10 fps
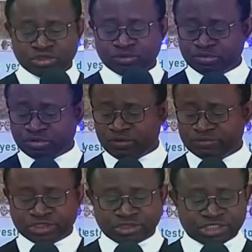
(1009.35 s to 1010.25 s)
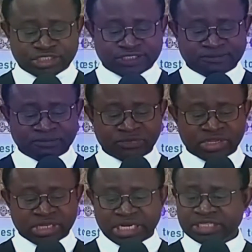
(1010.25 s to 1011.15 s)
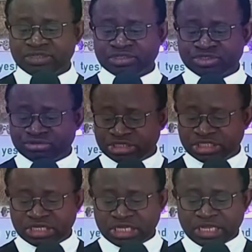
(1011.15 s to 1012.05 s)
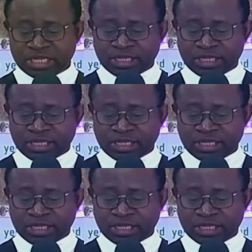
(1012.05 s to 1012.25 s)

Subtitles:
to the book of Judges. Let us read.